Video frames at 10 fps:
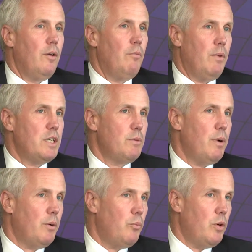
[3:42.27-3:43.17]
much
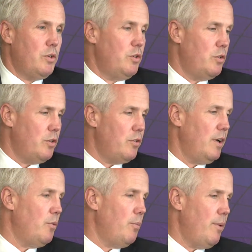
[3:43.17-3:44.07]
about what you should treat
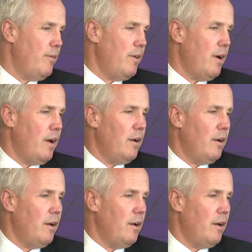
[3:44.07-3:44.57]
with PCI.